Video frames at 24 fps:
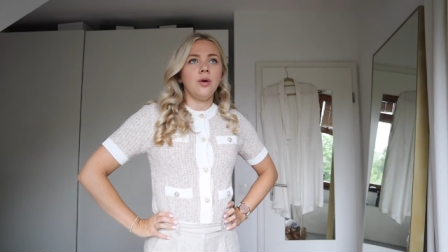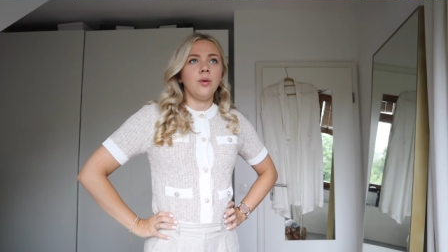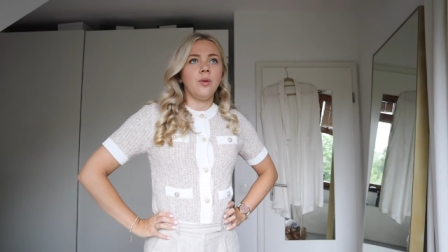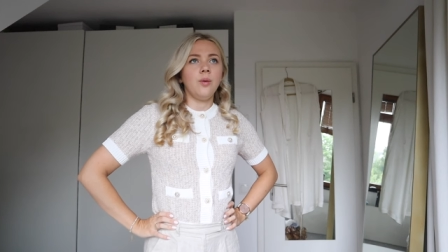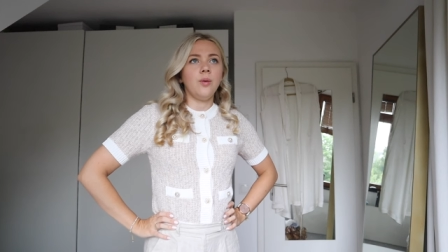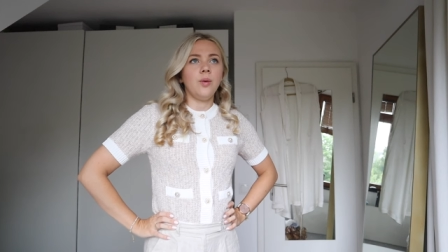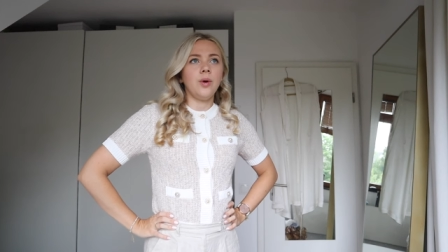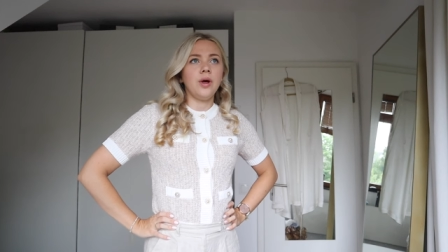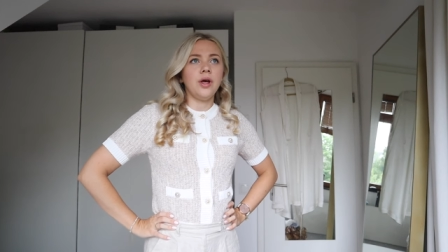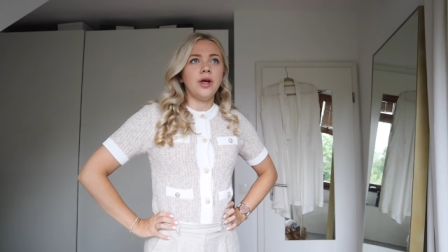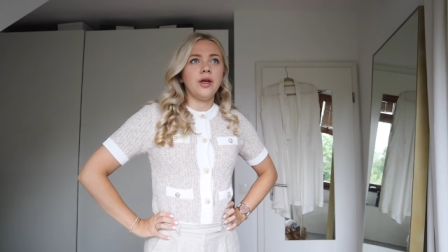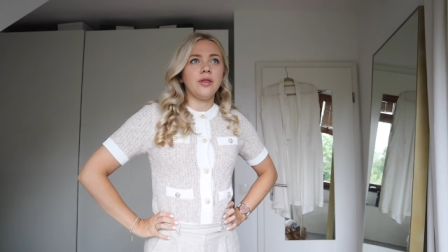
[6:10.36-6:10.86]

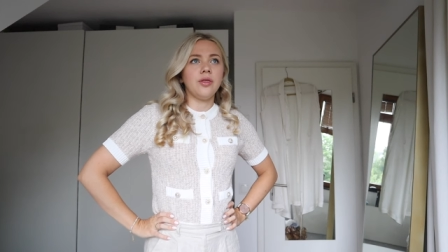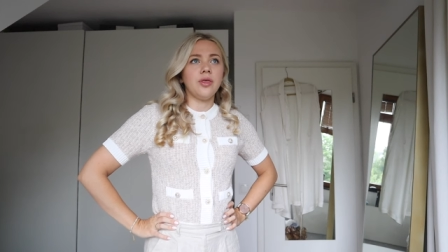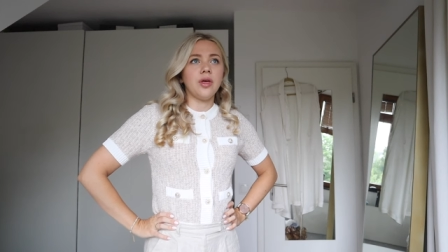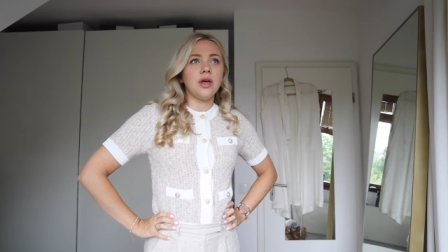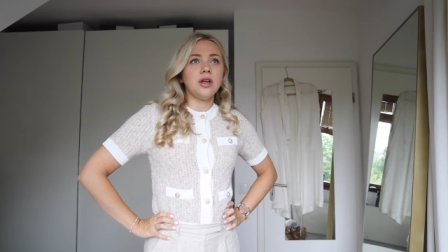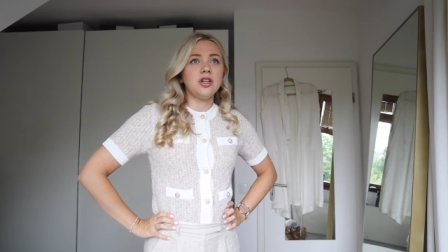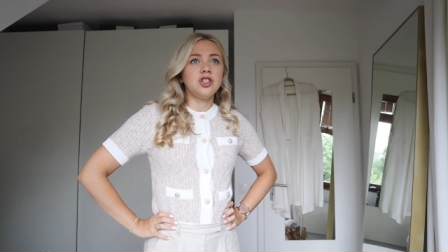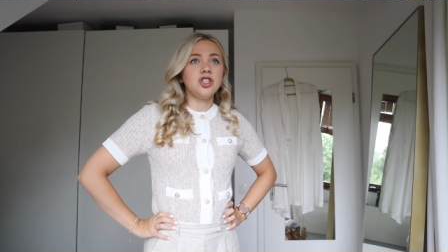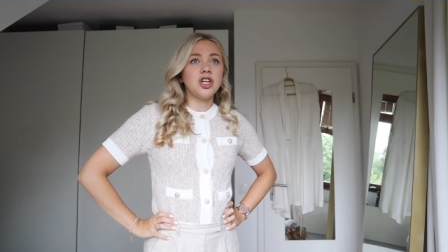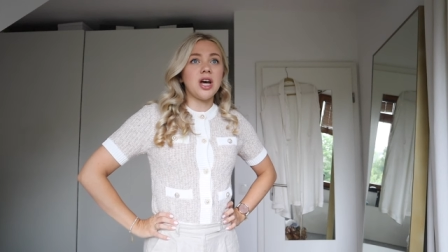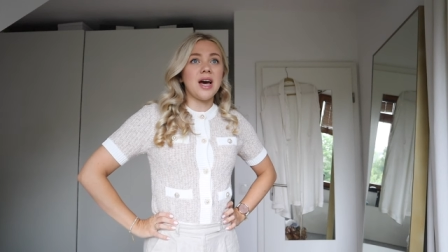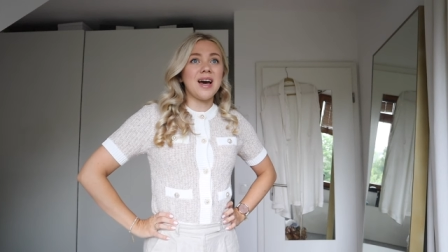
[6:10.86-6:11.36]
with
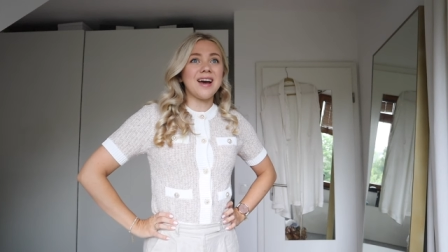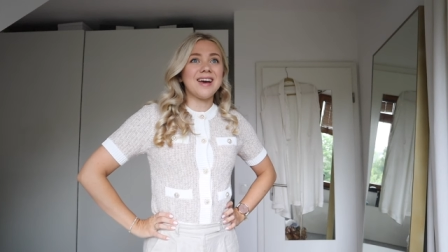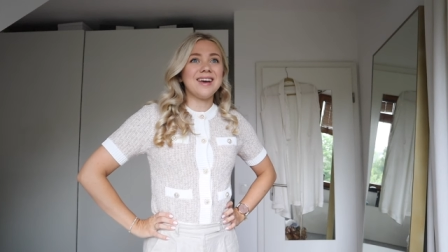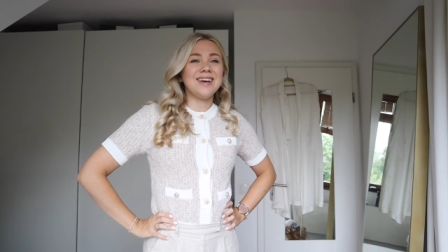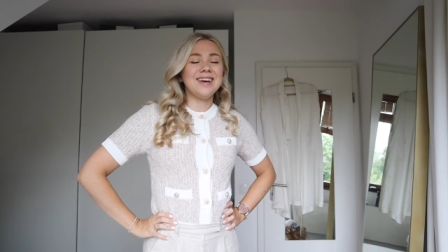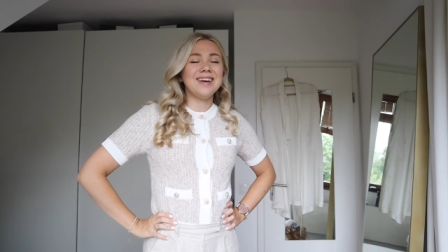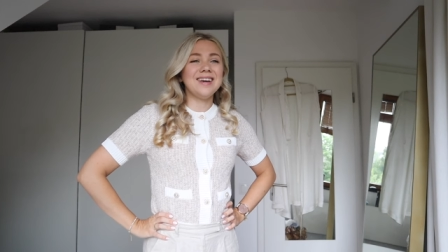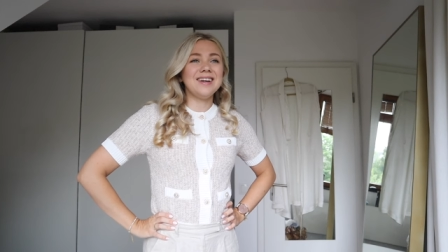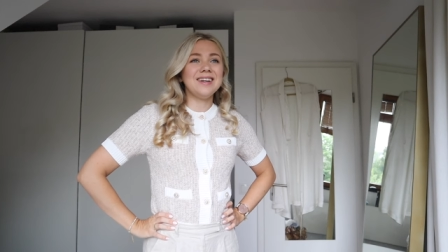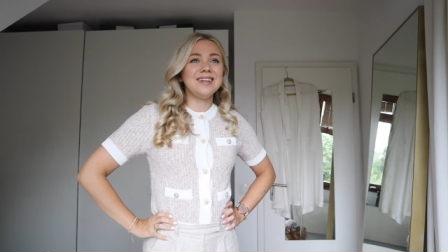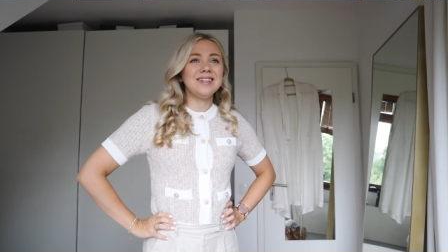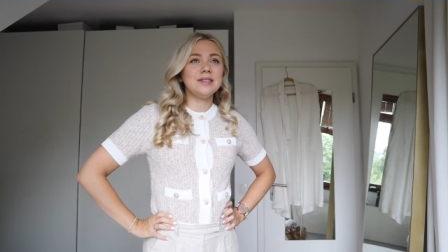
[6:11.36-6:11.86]
a
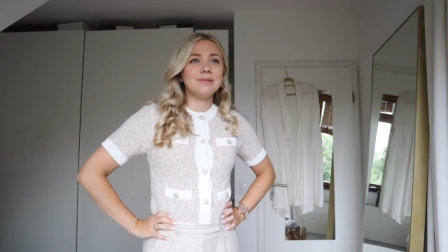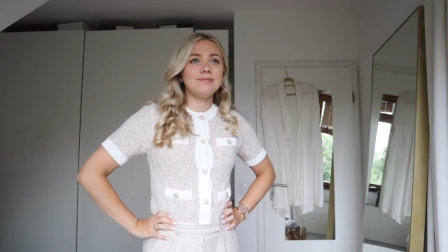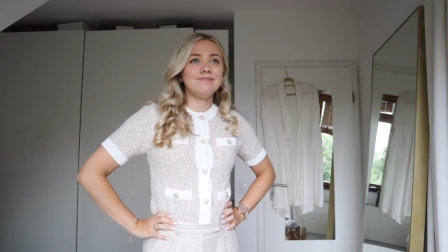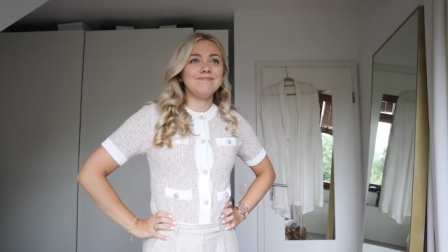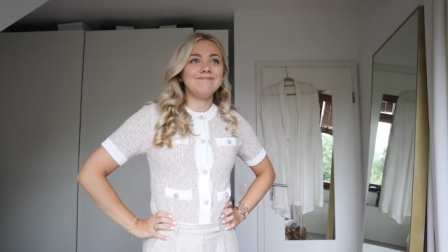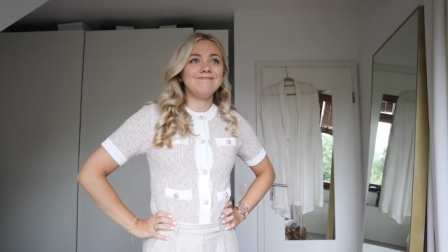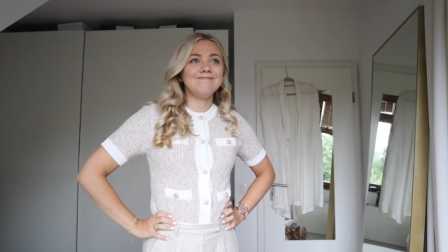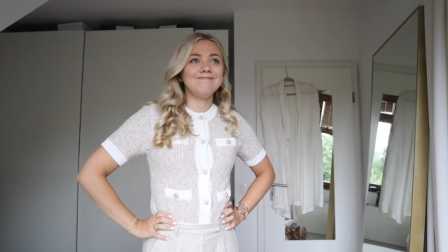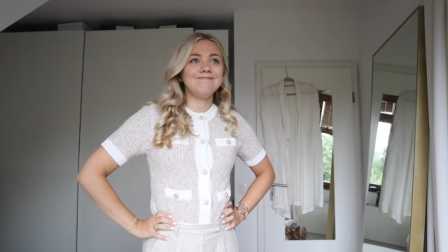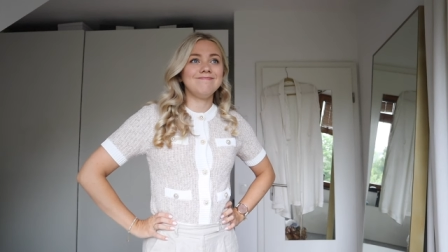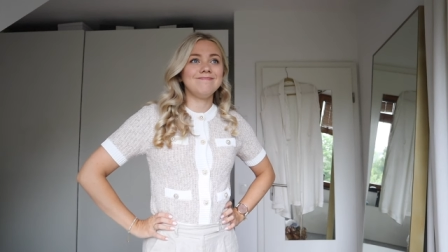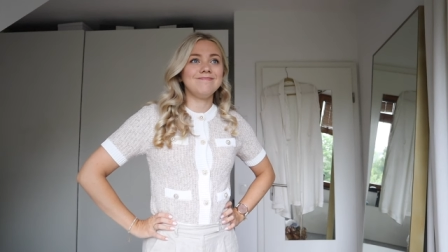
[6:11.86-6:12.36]
jacket.
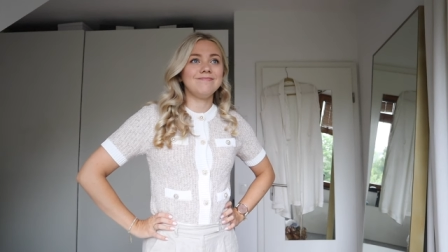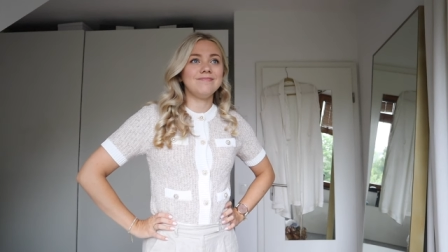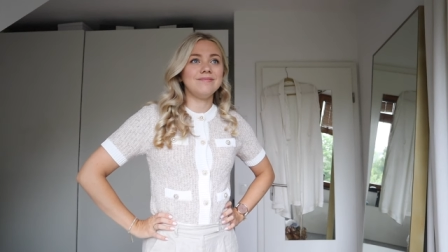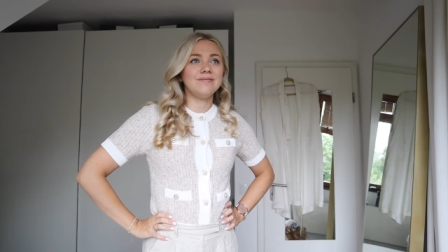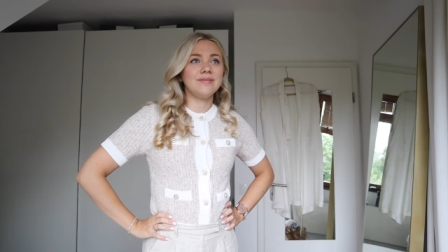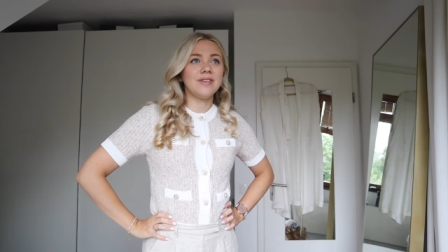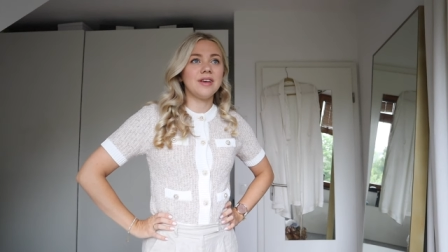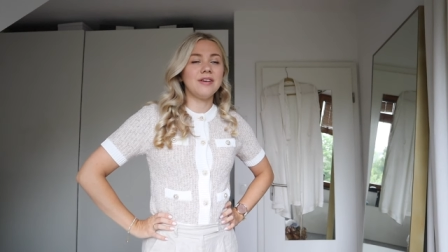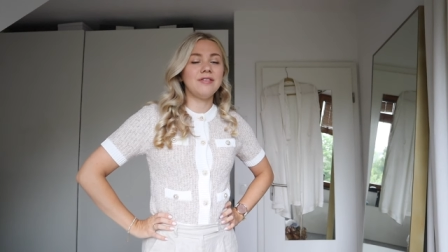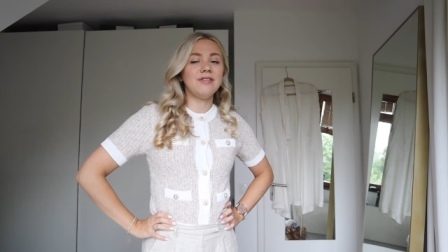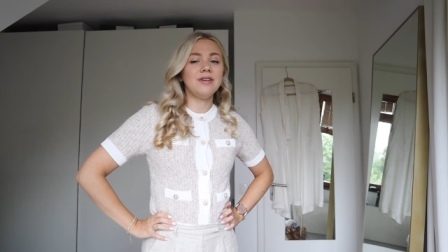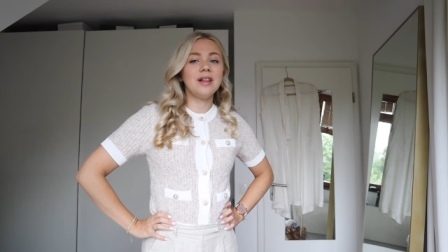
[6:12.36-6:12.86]

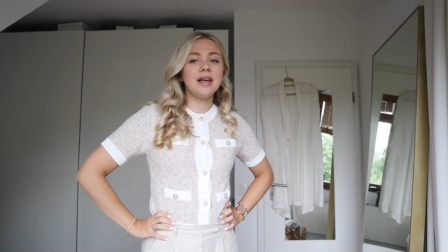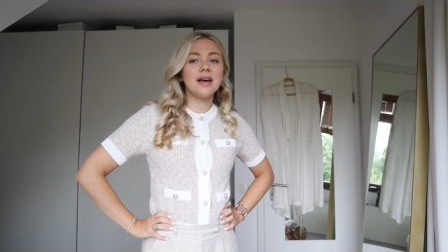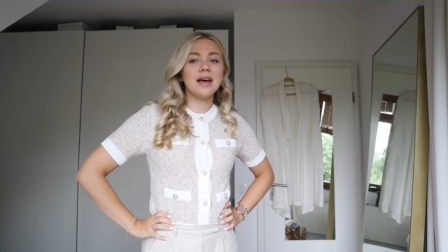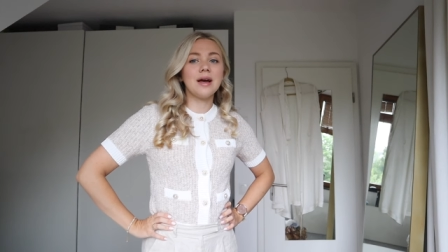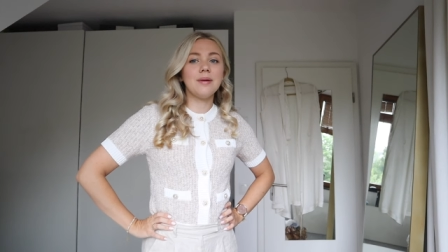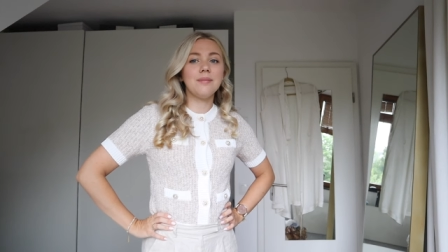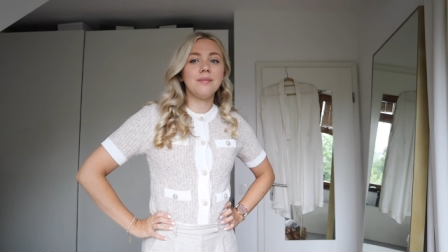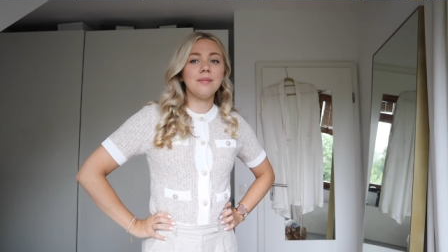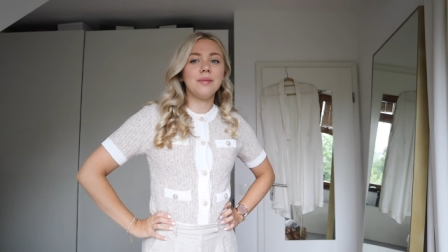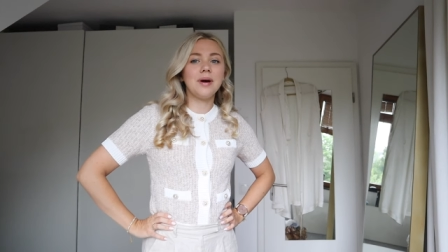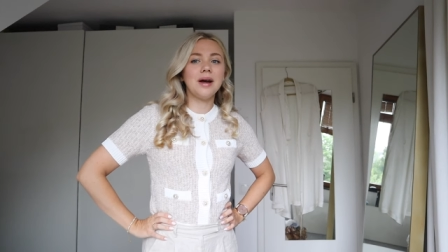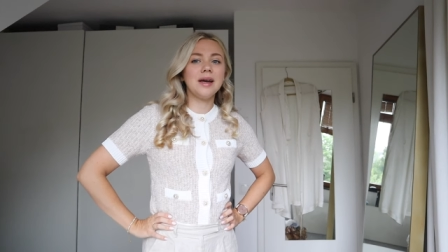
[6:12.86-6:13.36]
I feel like
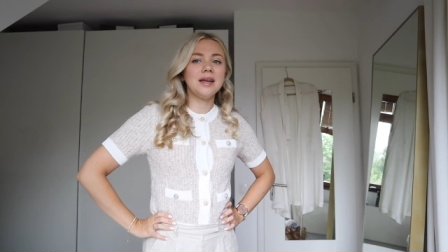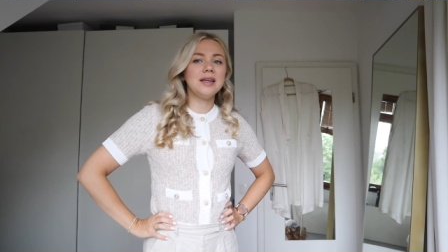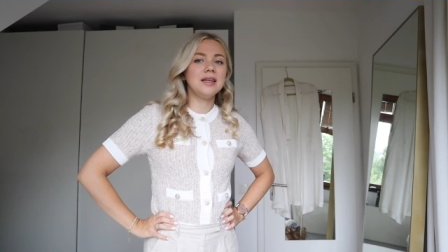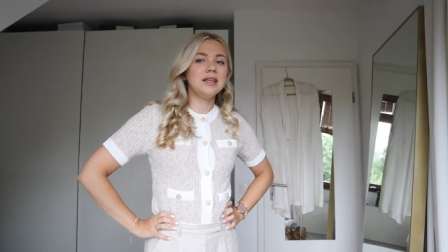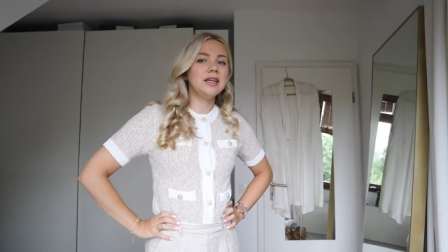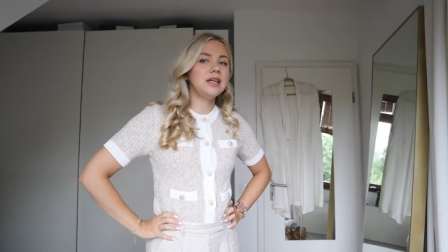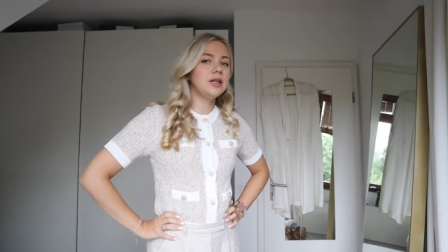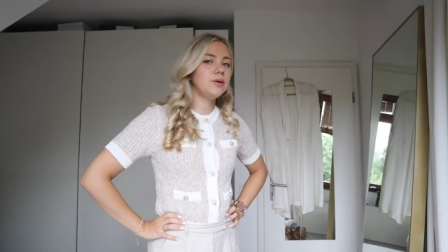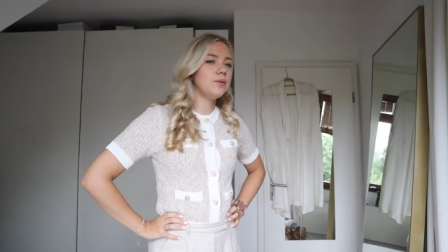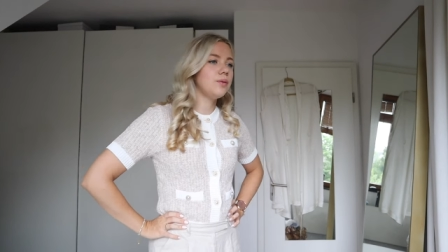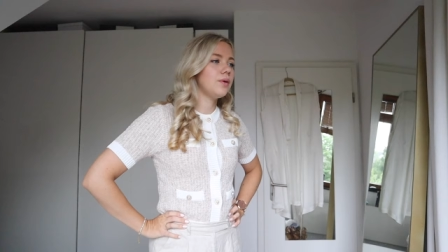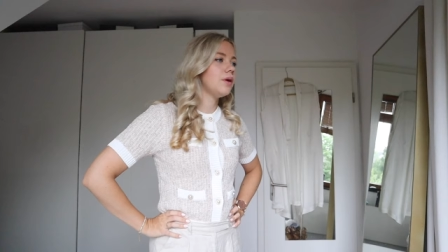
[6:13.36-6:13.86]
I might
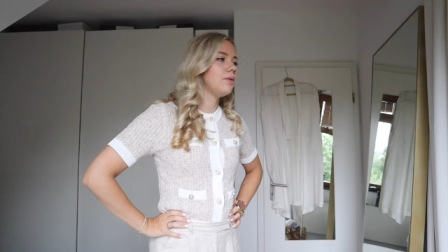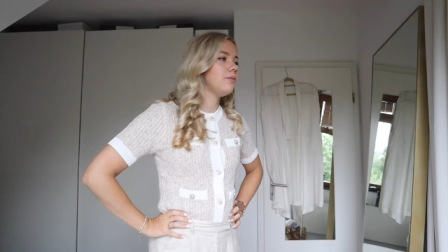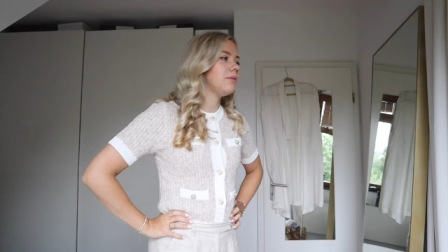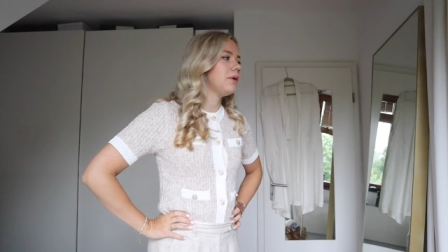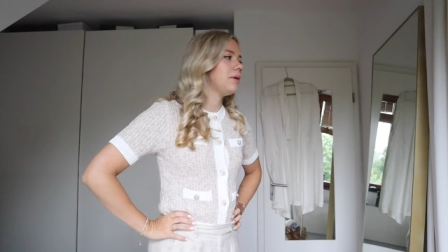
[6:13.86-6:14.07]
need one.